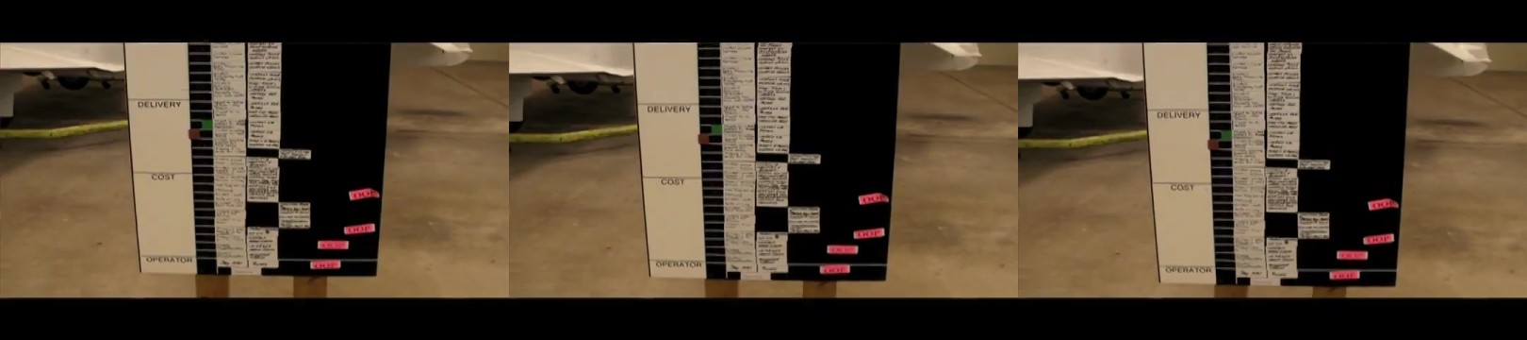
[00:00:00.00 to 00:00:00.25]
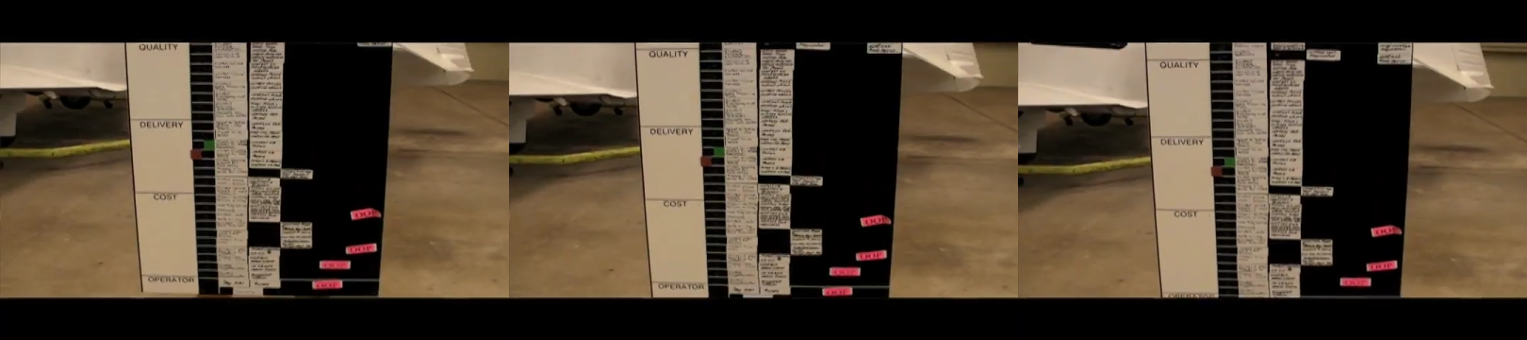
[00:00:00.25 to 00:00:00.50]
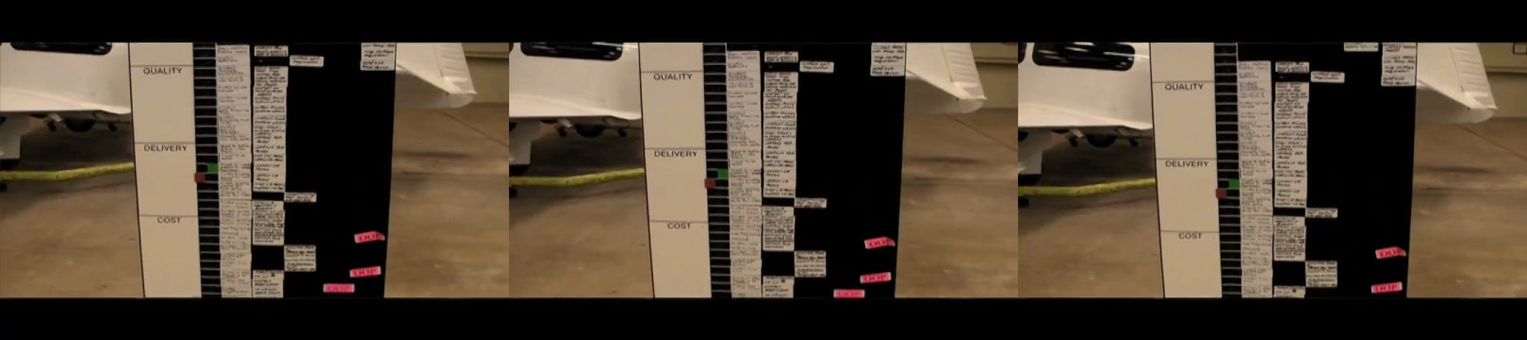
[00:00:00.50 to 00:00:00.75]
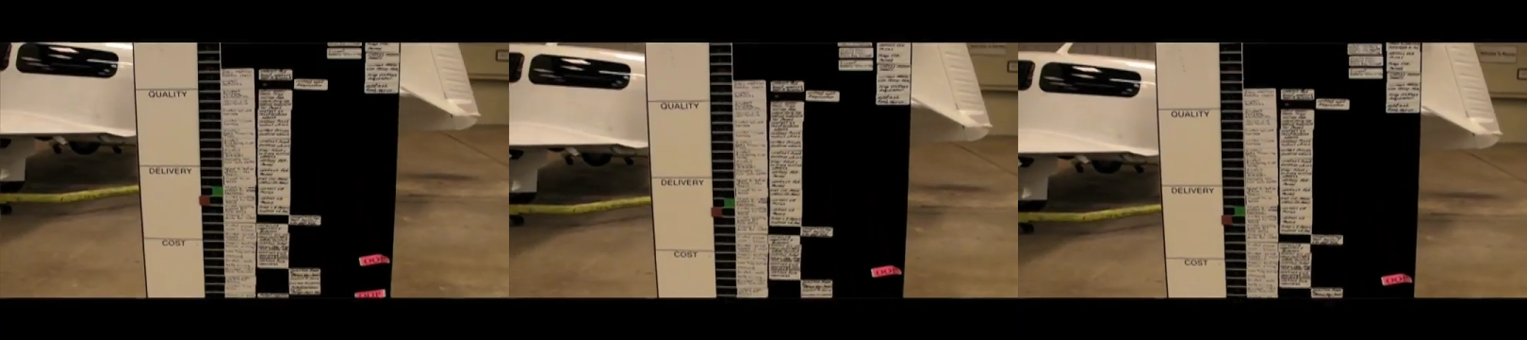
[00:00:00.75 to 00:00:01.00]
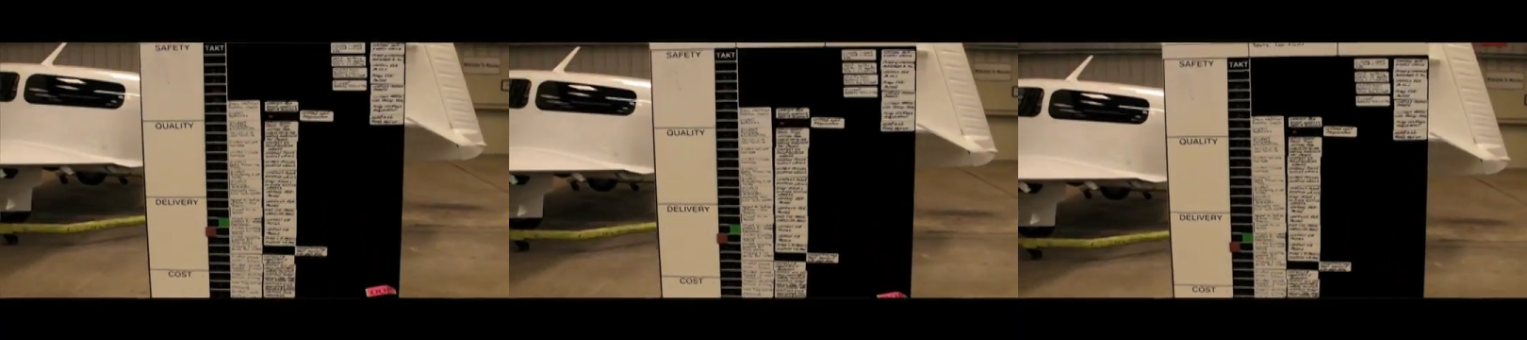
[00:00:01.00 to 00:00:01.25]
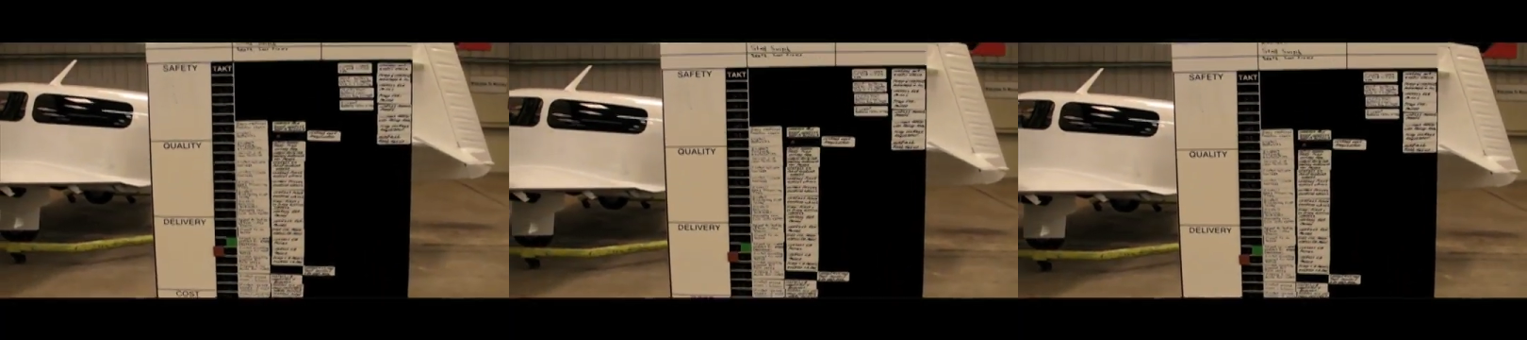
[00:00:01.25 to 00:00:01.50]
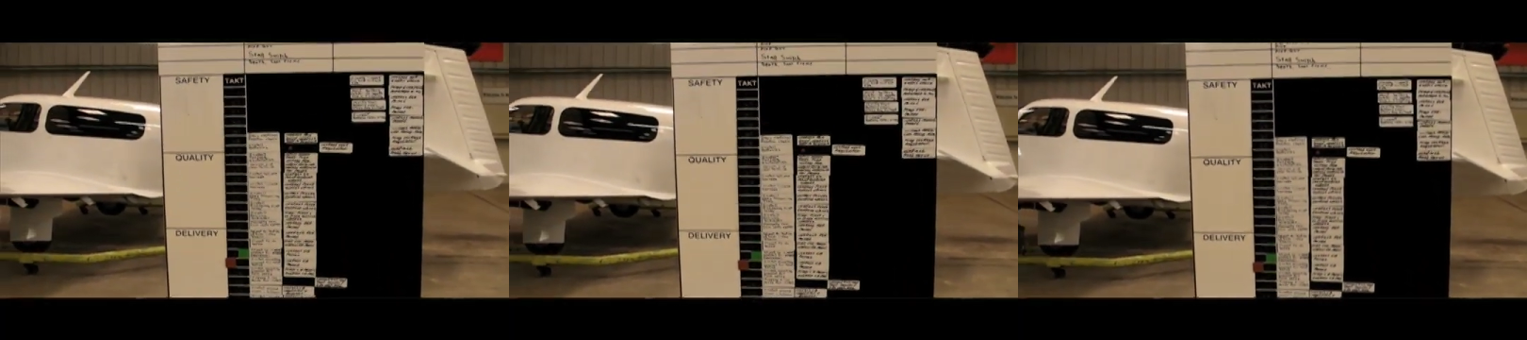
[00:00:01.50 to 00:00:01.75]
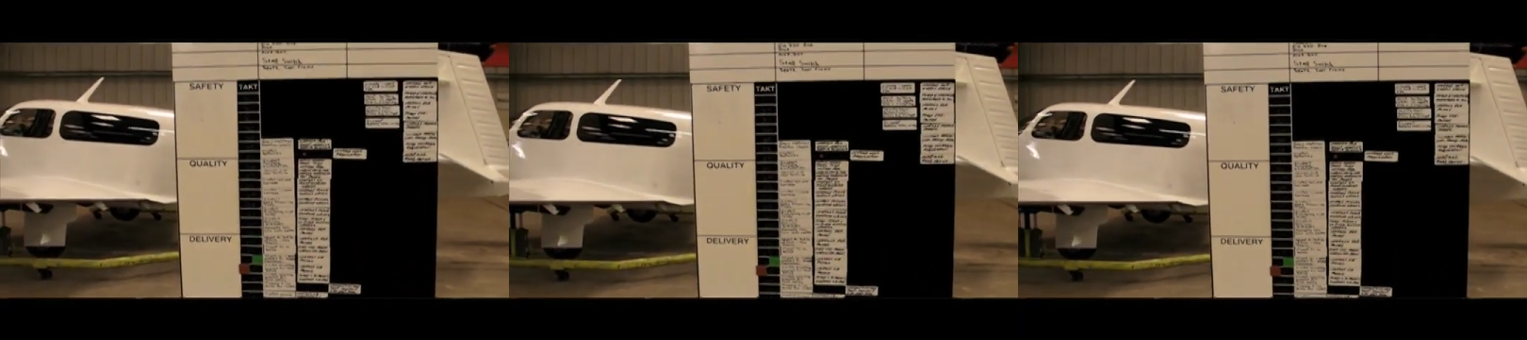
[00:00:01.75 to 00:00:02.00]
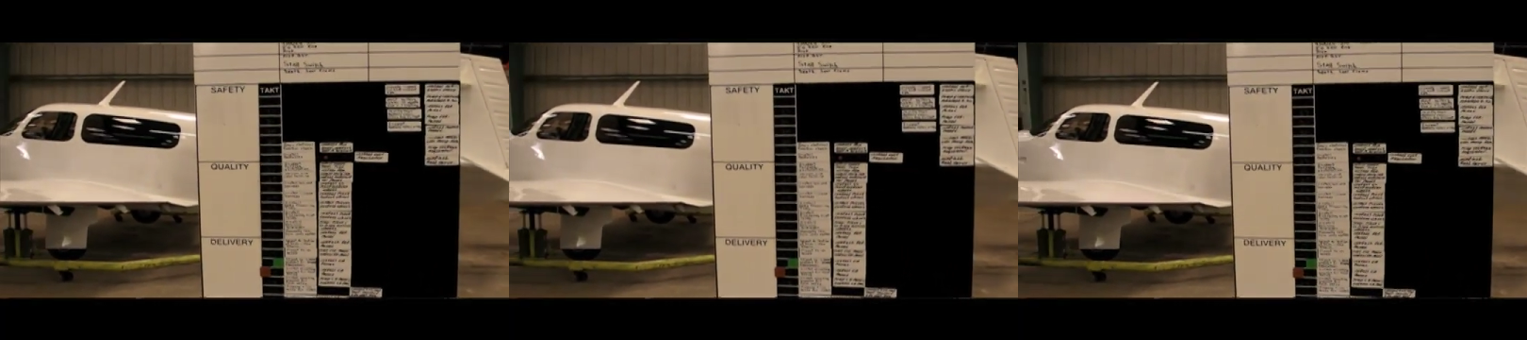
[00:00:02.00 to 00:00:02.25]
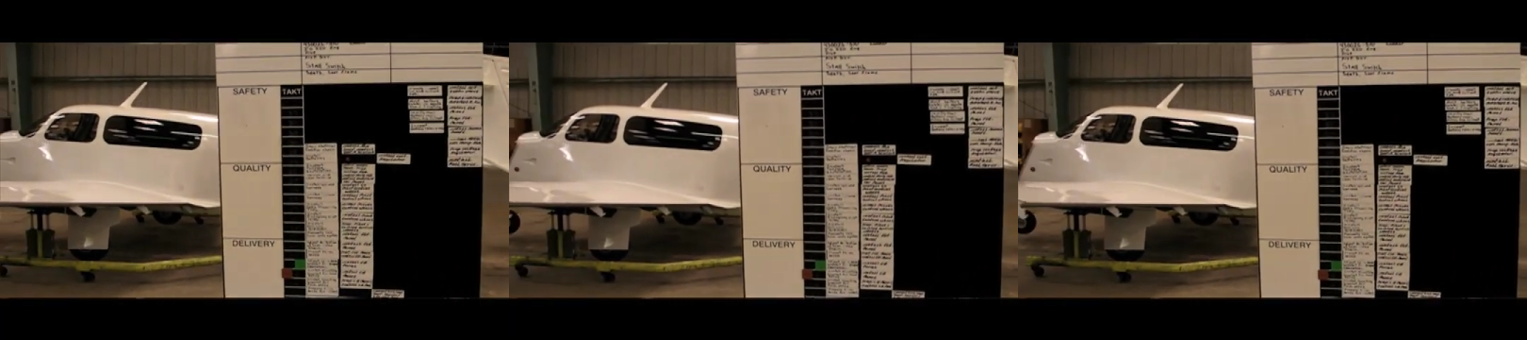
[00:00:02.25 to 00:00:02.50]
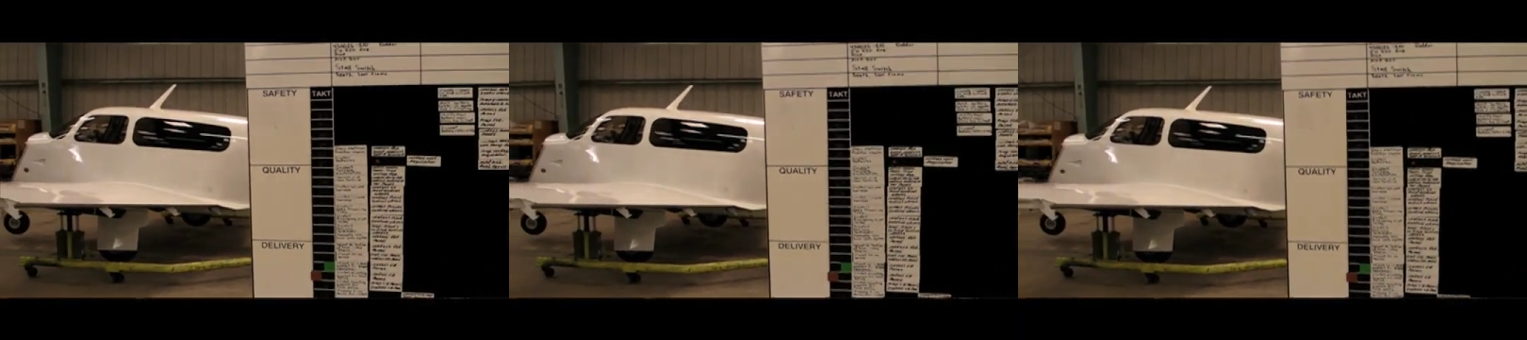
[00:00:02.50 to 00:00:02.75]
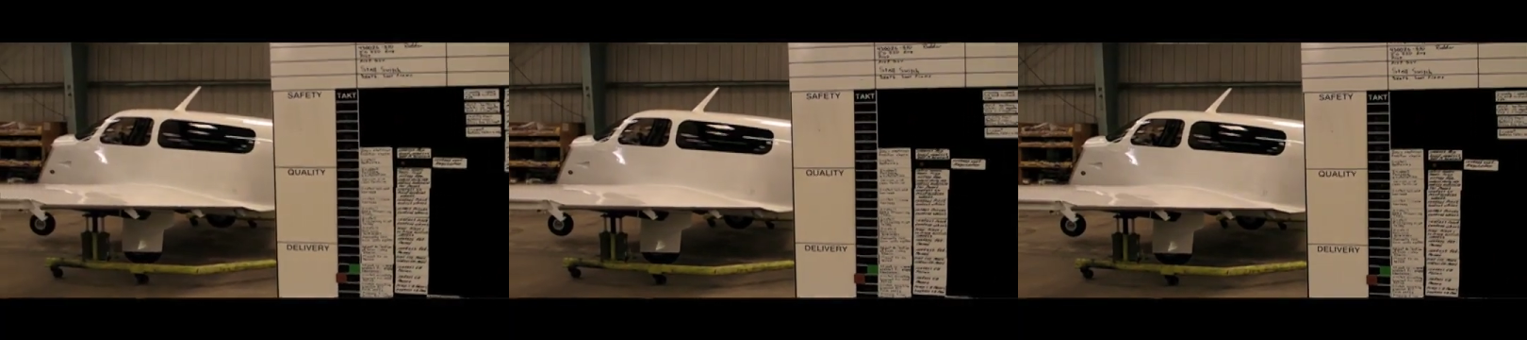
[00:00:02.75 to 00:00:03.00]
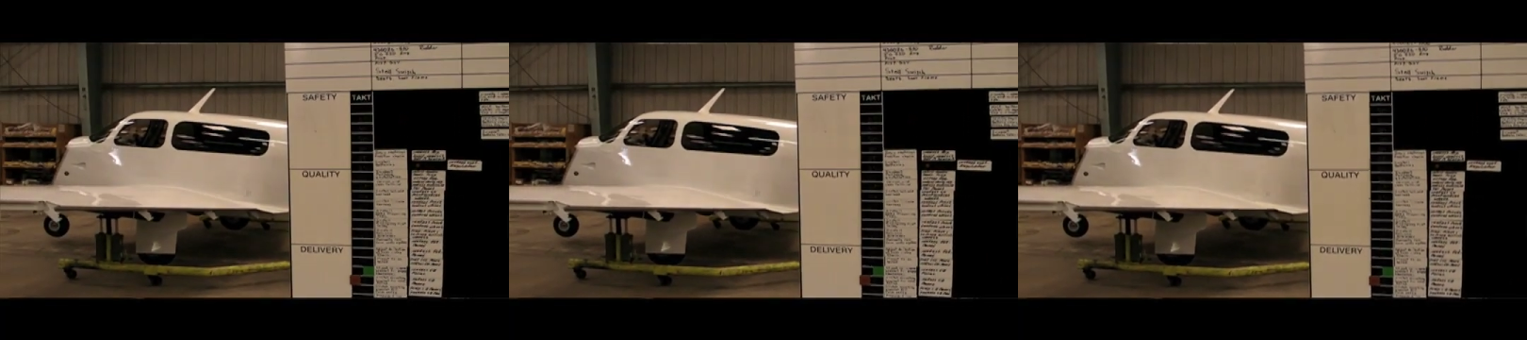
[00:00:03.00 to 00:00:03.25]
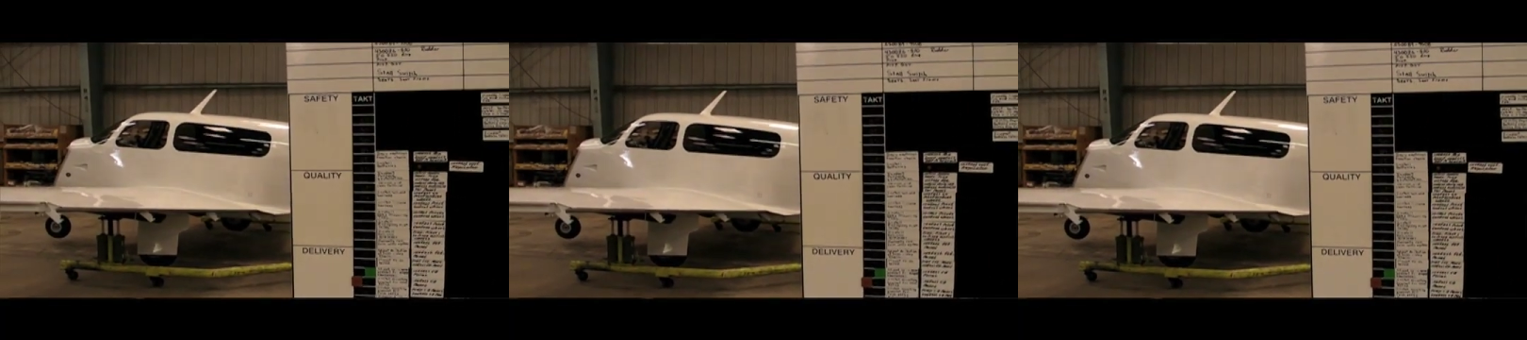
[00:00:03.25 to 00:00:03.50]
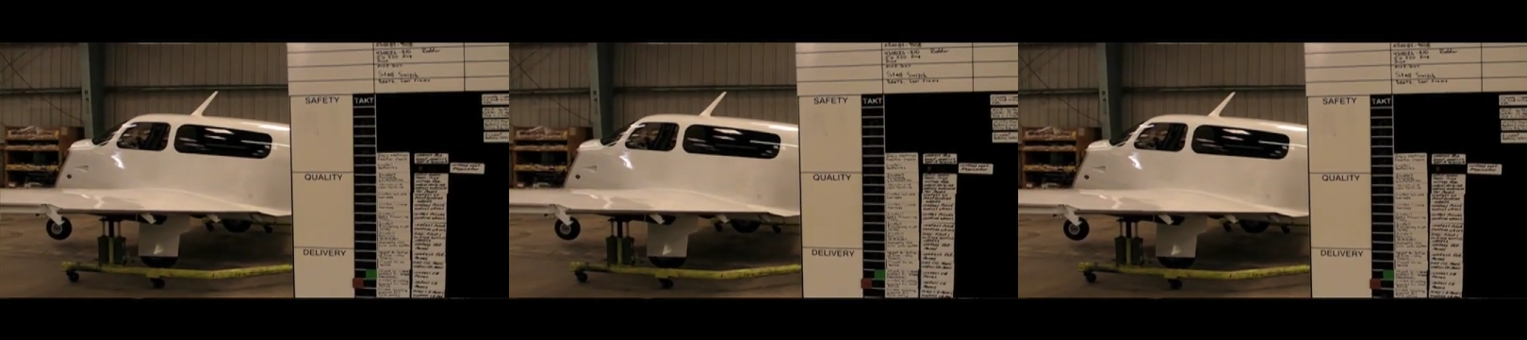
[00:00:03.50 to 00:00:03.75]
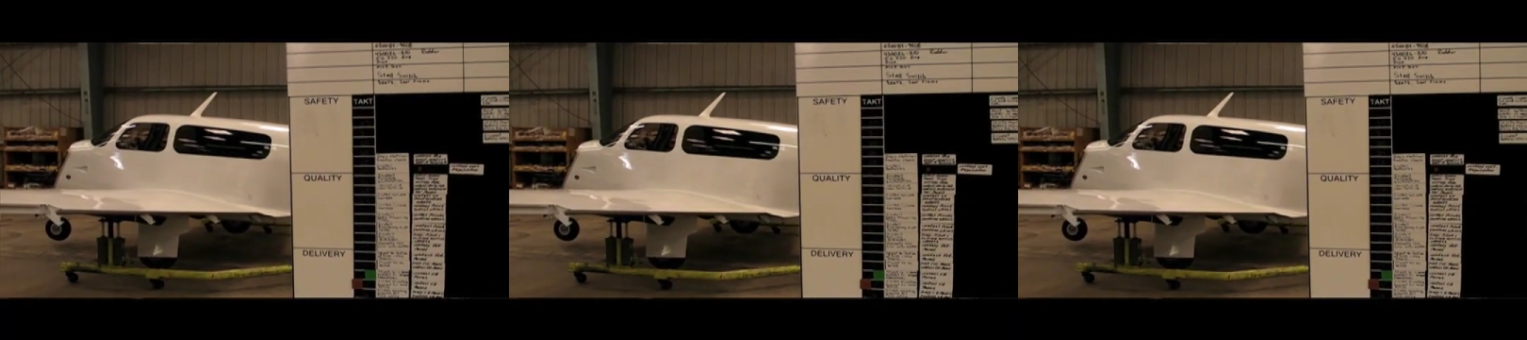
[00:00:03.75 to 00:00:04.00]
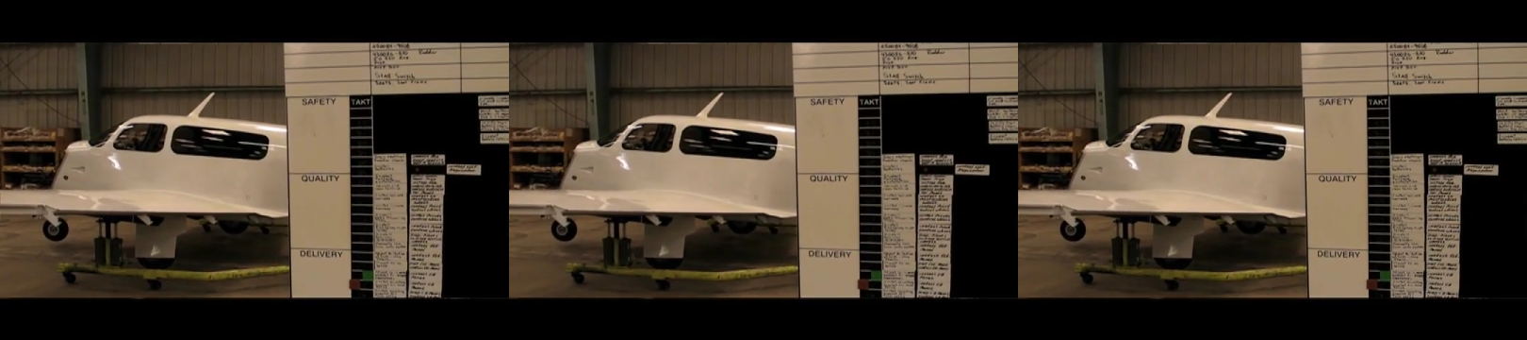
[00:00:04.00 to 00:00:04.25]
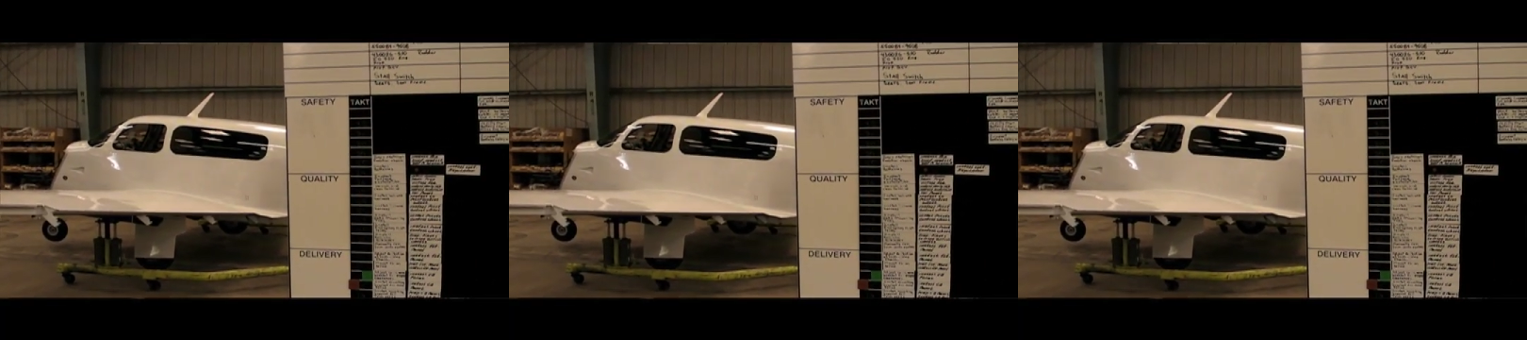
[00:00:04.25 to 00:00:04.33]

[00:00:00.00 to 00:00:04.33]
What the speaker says: Nobody's mouth can be seen.